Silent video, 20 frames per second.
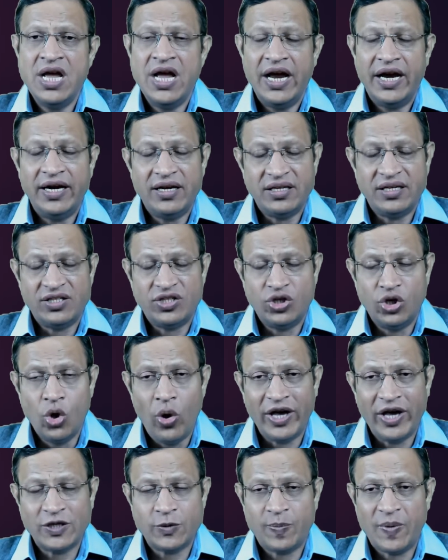It is no
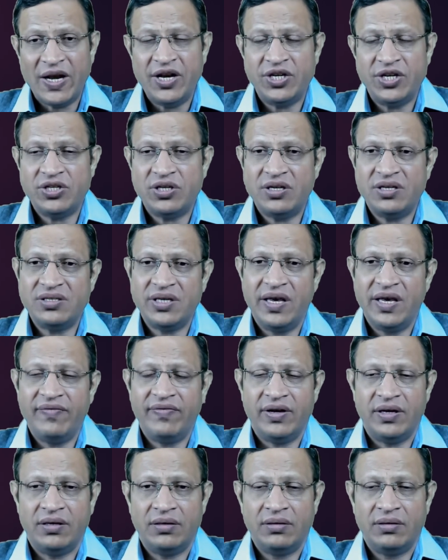explanation is
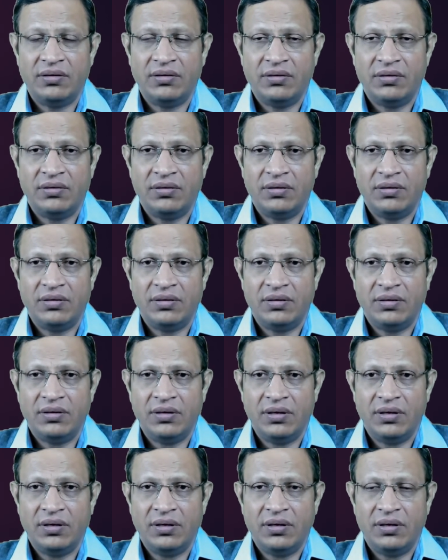given.
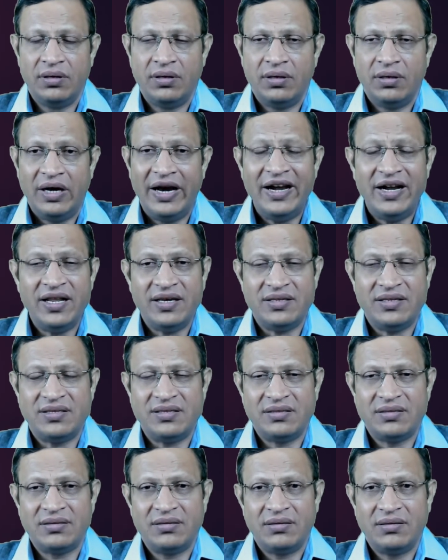It
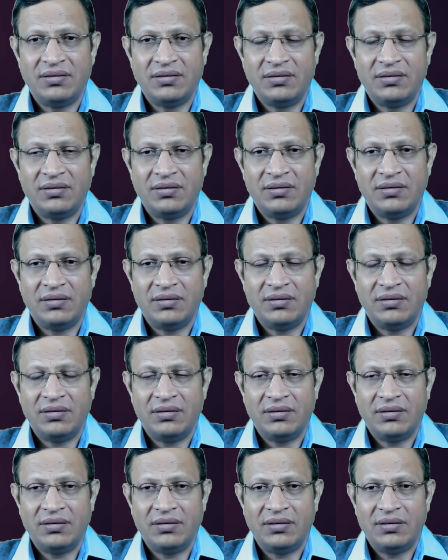is
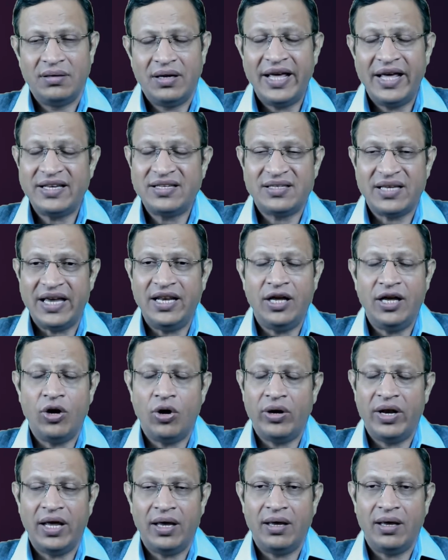like signing
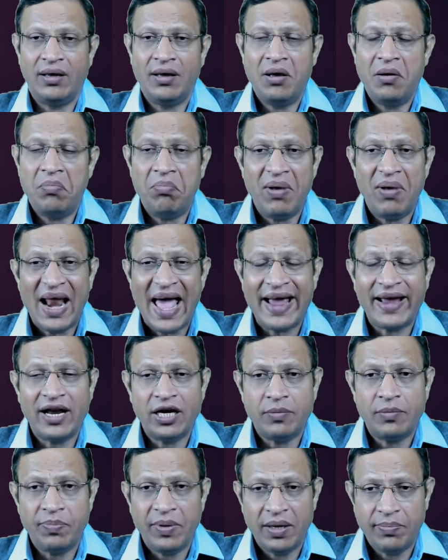on a
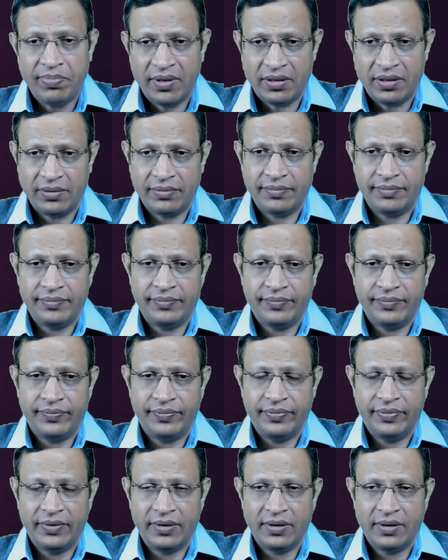blanket paper.
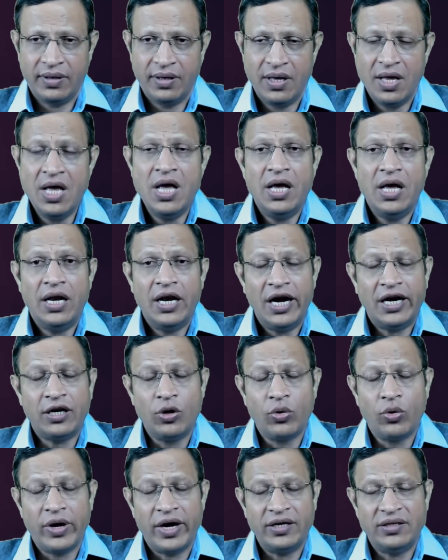Let's
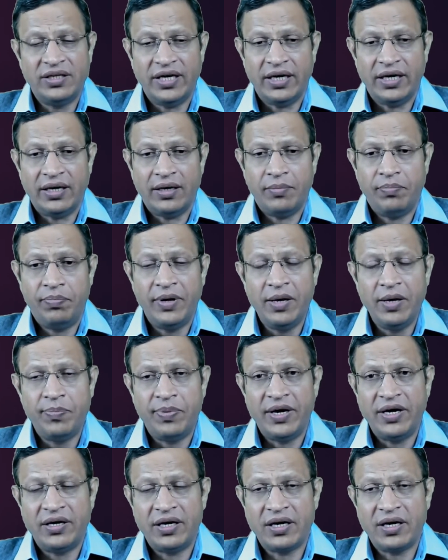look at the
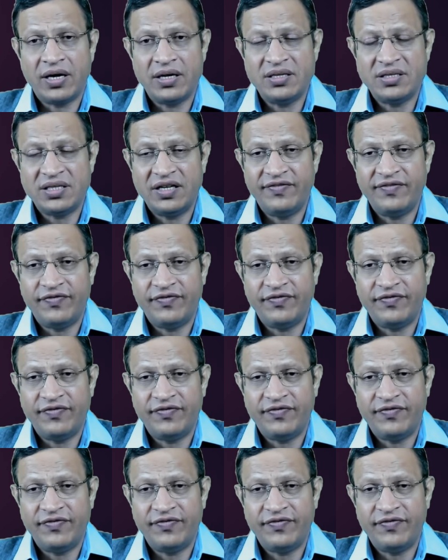pre-printed consent